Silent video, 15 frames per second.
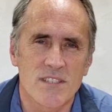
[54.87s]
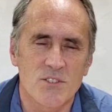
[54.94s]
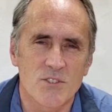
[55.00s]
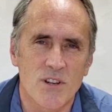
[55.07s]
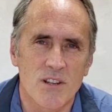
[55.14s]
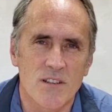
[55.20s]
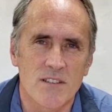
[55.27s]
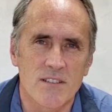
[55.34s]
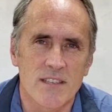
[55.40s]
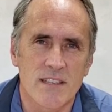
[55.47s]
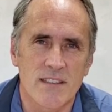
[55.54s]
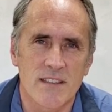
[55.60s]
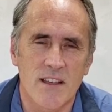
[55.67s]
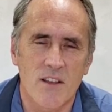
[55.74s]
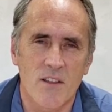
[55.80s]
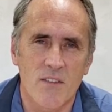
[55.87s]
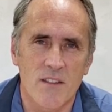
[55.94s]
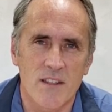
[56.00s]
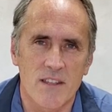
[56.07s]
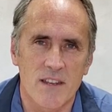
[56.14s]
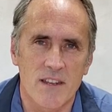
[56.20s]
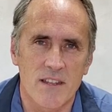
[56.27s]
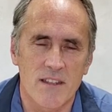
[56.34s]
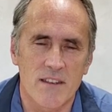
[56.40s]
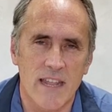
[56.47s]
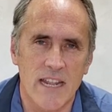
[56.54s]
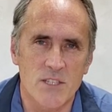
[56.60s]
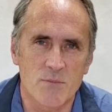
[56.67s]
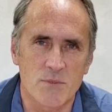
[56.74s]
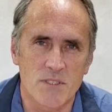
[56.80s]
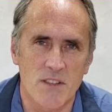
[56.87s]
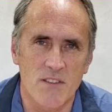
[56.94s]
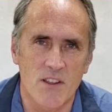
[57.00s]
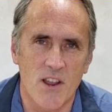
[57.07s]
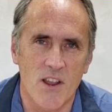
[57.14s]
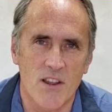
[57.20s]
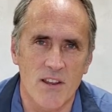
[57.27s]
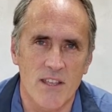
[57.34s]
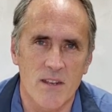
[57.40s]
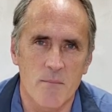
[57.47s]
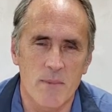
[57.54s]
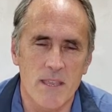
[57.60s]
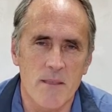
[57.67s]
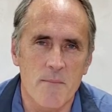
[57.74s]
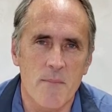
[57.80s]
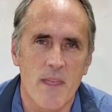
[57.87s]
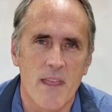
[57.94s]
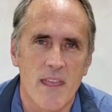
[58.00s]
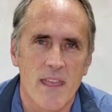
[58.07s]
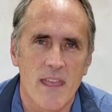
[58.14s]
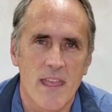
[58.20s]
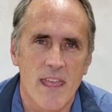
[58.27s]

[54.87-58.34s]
and the trunks and all the little attachments on the car are gonna be